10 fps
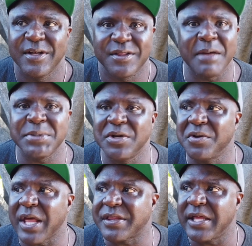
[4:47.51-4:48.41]
Some
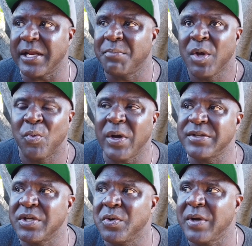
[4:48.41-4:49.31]
dudes I seen them.
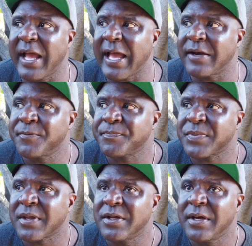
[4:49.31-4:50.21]
One dude had
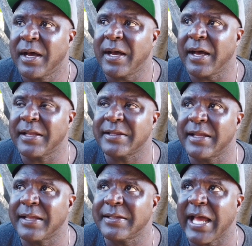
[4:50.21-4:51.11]
a,
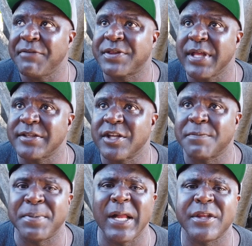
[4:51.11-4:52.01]
a life
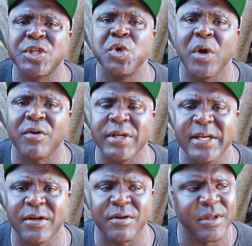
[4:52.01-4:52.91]
sentence plus 200
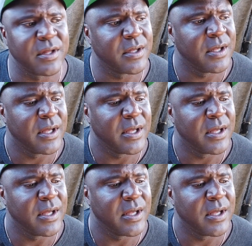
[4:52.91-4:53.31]
years.